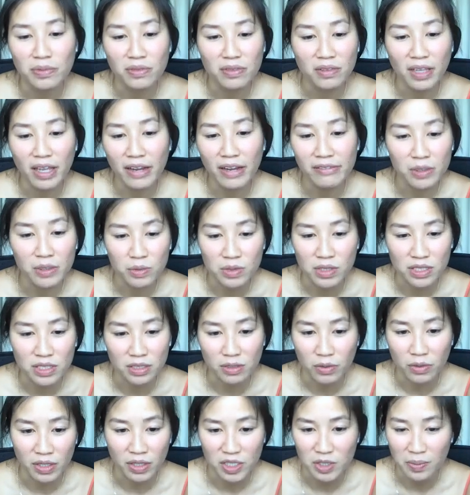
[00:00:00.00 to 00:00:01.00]
everyone still
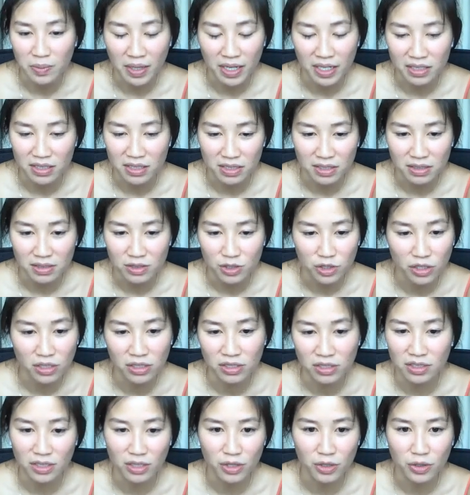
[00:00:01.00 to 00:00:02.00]
wears masks,
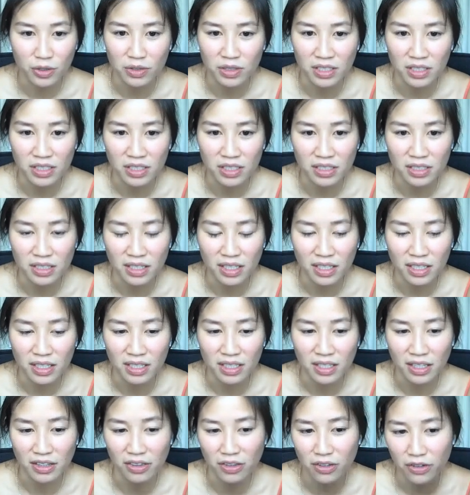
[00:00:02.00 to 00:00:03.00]
journalists included,
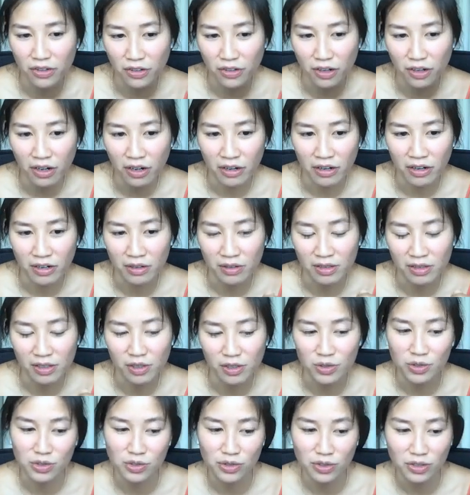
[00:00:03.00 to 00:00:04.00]
and there
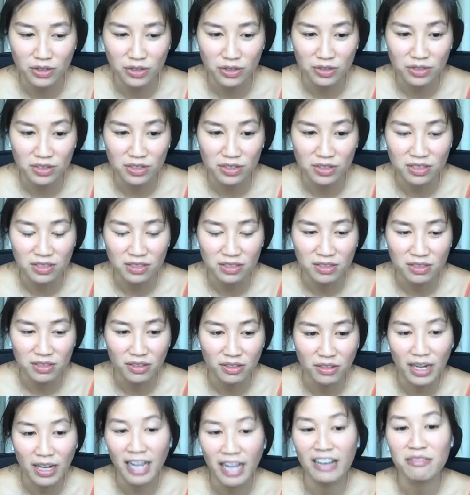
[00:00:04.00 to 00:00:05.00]

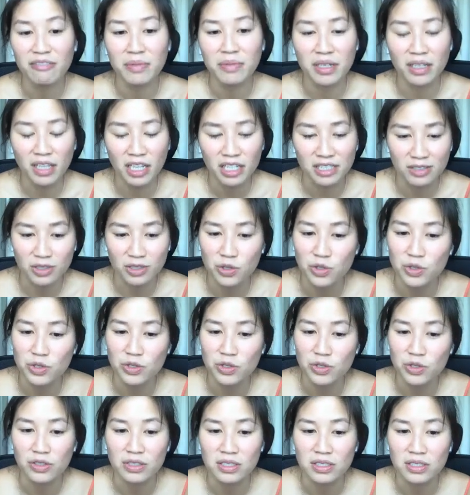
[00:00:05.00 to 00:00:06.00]
have been a lot of
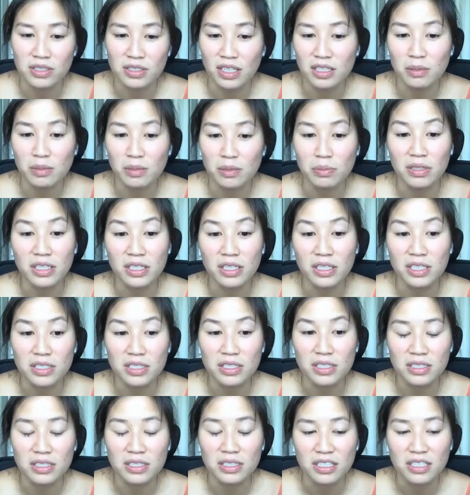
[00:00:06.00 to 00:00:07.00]
concerns that the
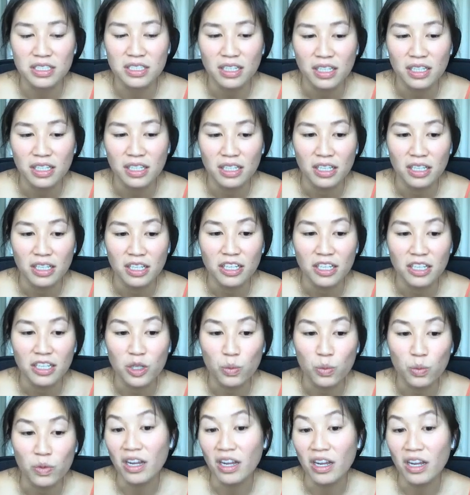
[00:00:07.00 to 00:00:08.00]
police
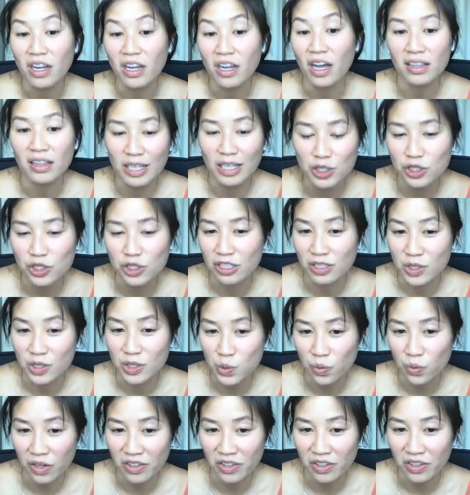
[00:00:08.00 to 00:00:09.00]
would not let
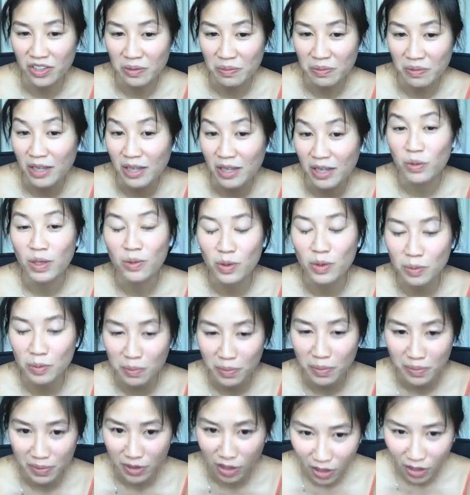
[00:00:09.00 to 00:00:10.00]
journalists wear them, and that we
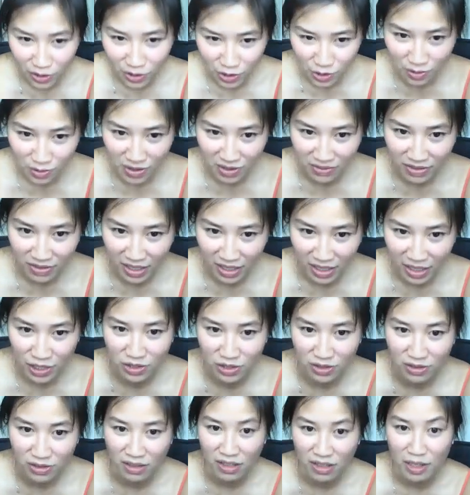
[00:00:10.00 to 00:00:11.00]
would also be in
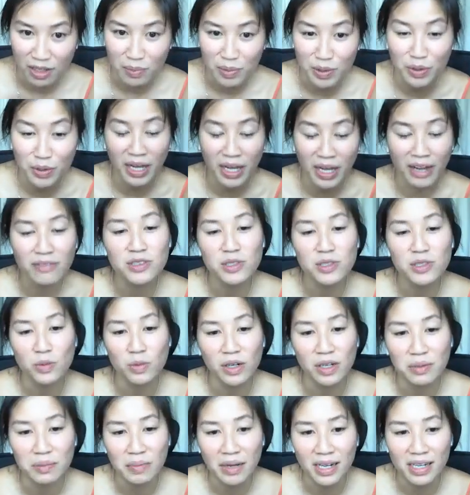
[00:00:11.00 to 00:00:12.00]
violation of the law. But you have to
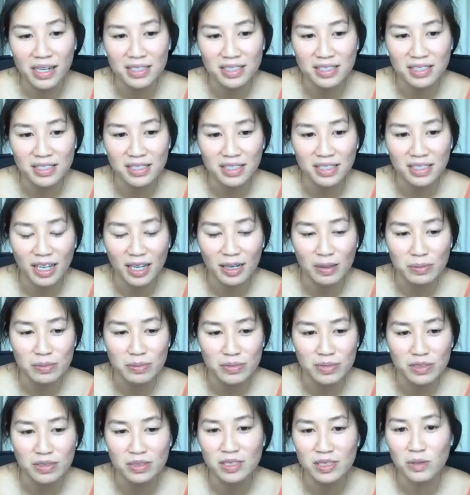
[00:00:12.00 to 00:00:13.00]
wear a mask
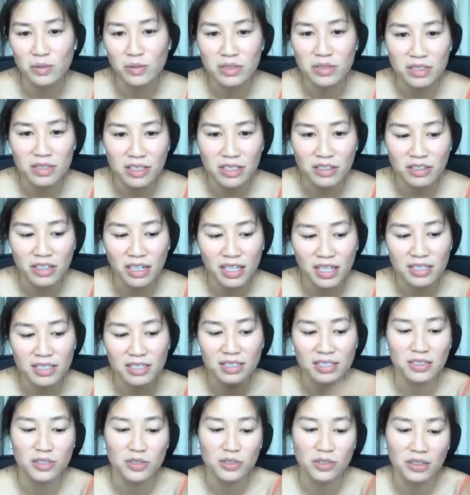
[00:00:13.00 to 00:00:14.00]
to deal with the tear gas,
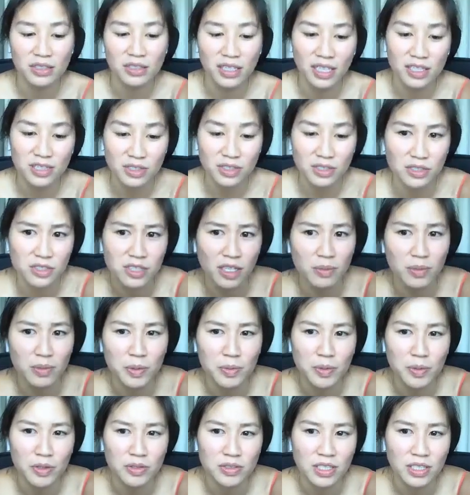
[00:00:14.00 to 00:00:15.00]
and it certainly hasn't stopped the
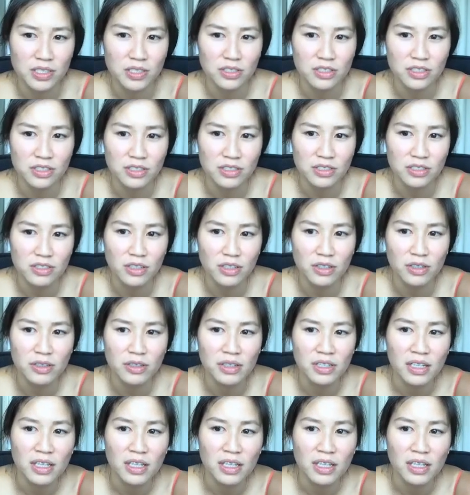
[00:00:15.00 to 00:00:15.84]
protesters. So